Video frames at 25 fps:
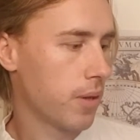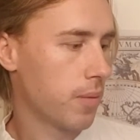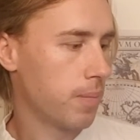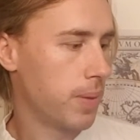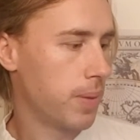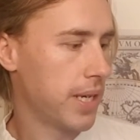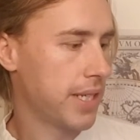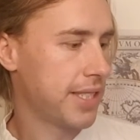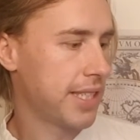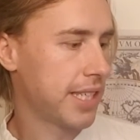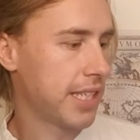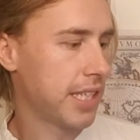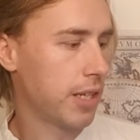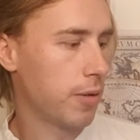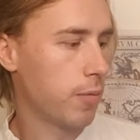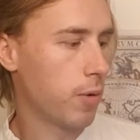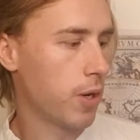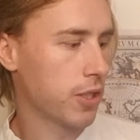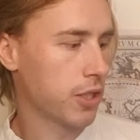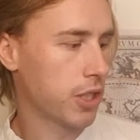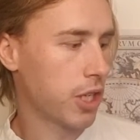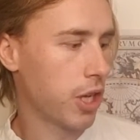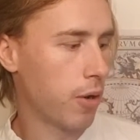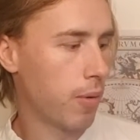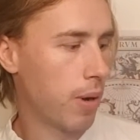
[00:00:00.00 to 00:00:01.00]
Basically
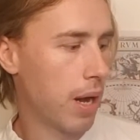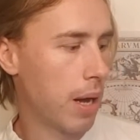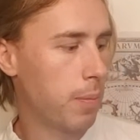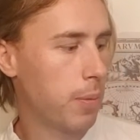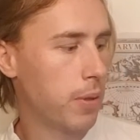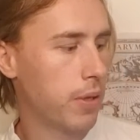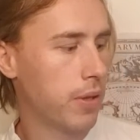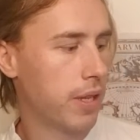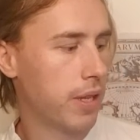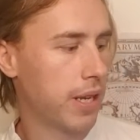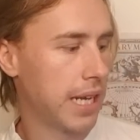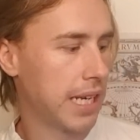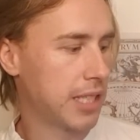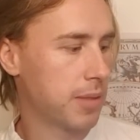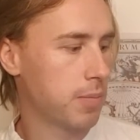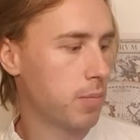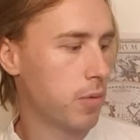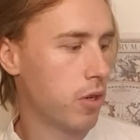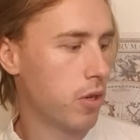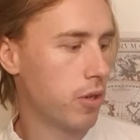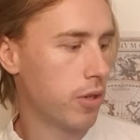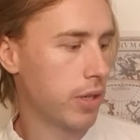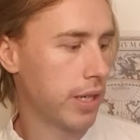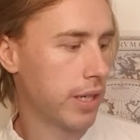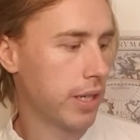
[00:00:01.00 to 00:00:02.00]
what's going to happen the next
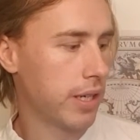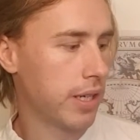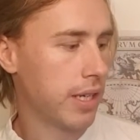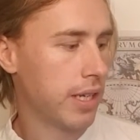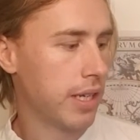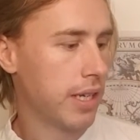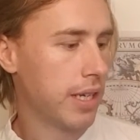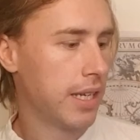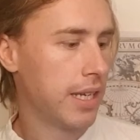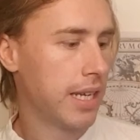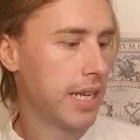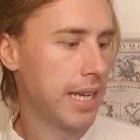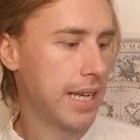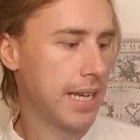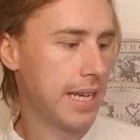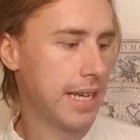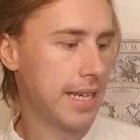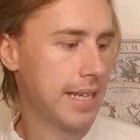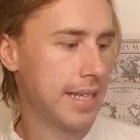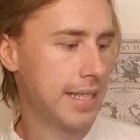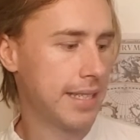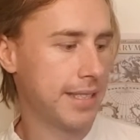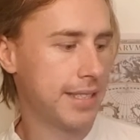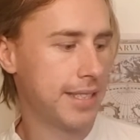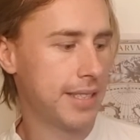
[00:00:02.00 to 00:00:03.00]
morning
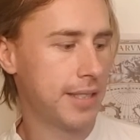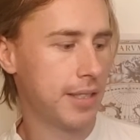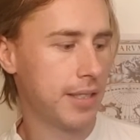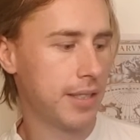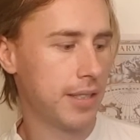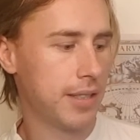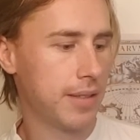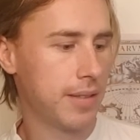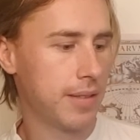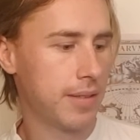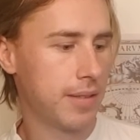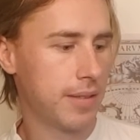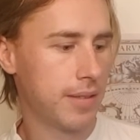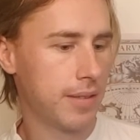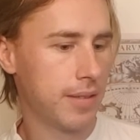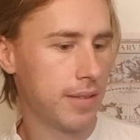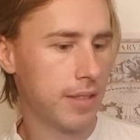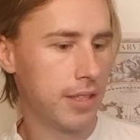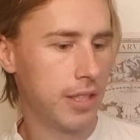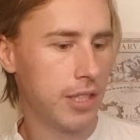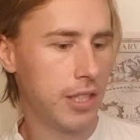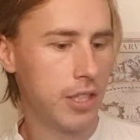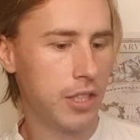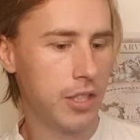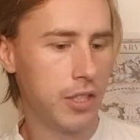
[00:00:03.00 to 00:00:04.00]
is
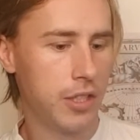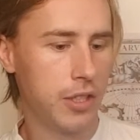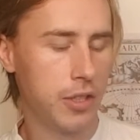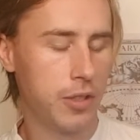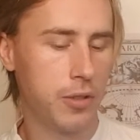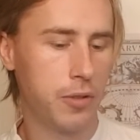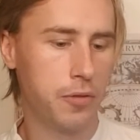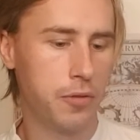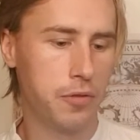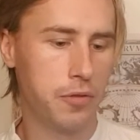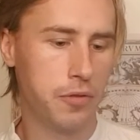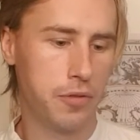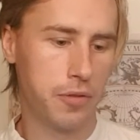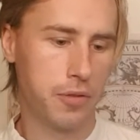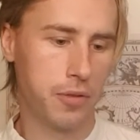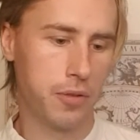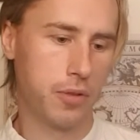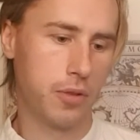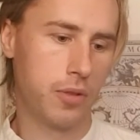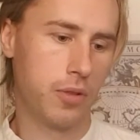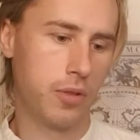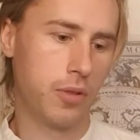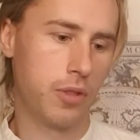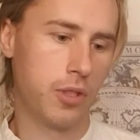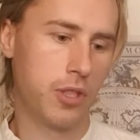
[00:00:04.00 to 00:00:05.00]
you've
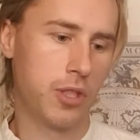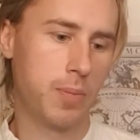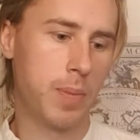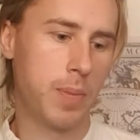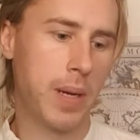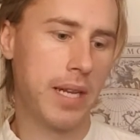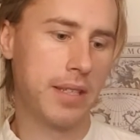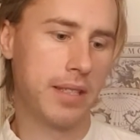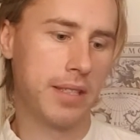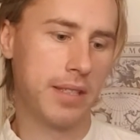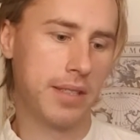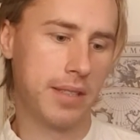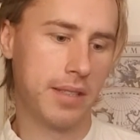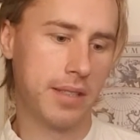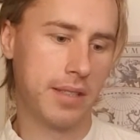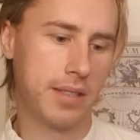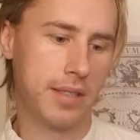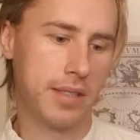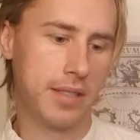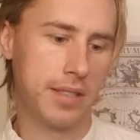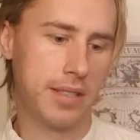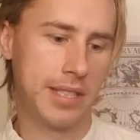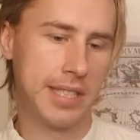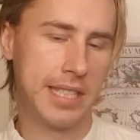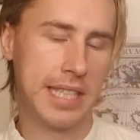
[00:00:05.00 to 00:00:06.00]
spent
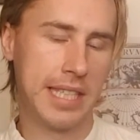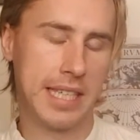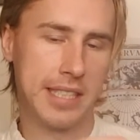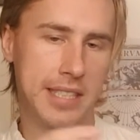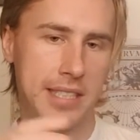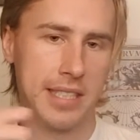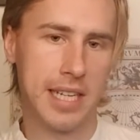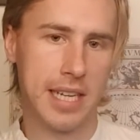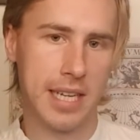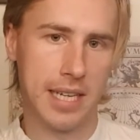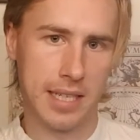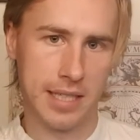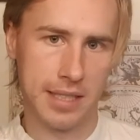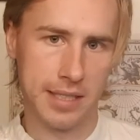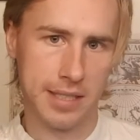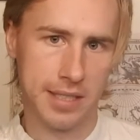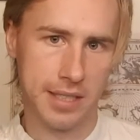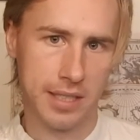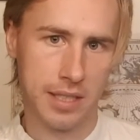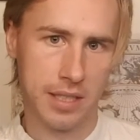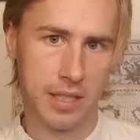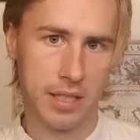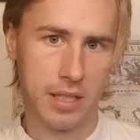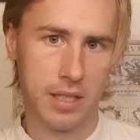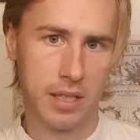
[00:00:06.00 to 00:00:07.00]
6
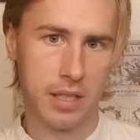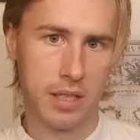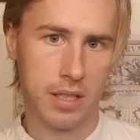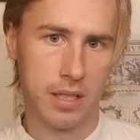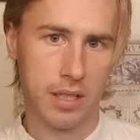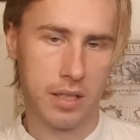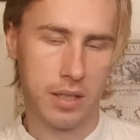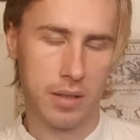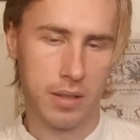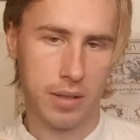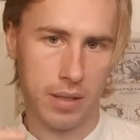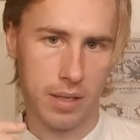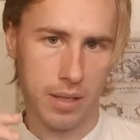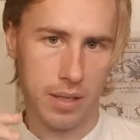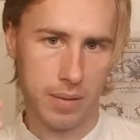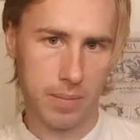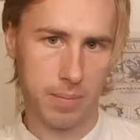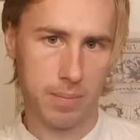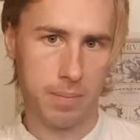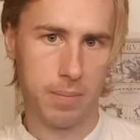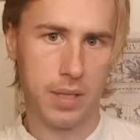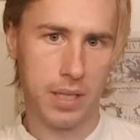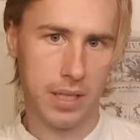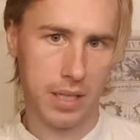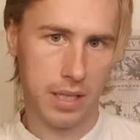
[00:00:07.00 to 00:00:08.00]
days
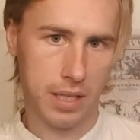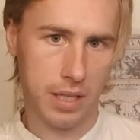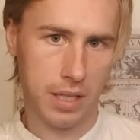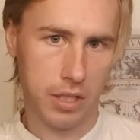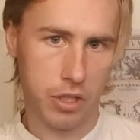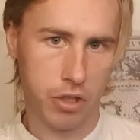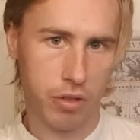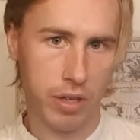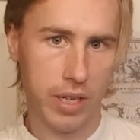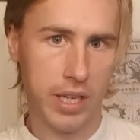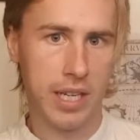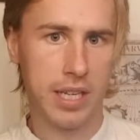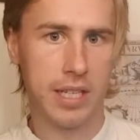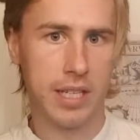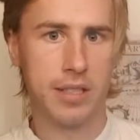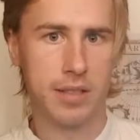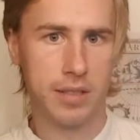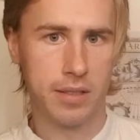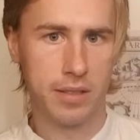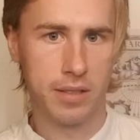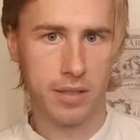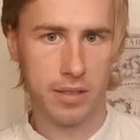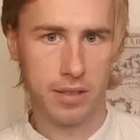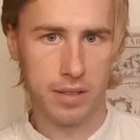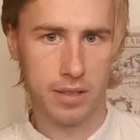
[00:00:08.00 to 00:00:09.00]

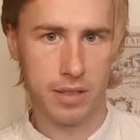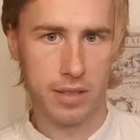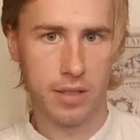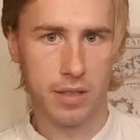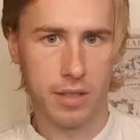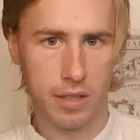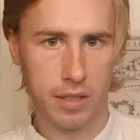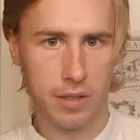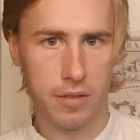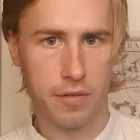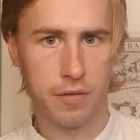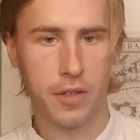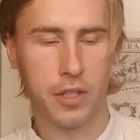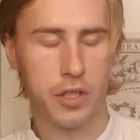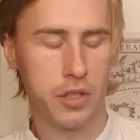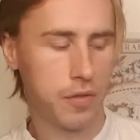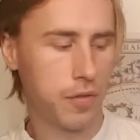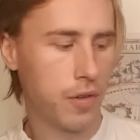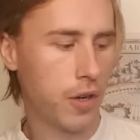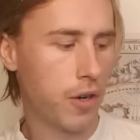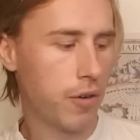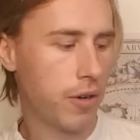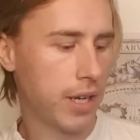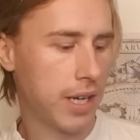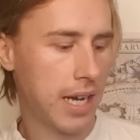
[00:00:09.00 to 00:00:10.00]
drinking the
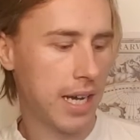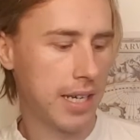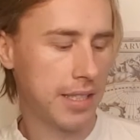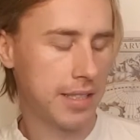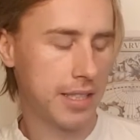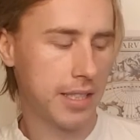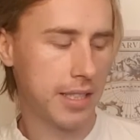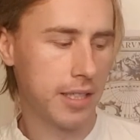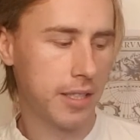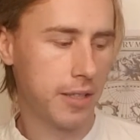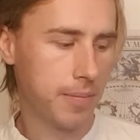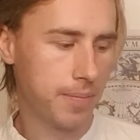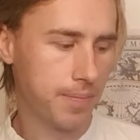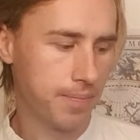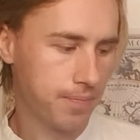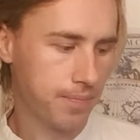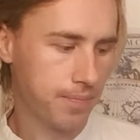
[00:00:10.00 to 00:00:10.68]
phosphoric acid,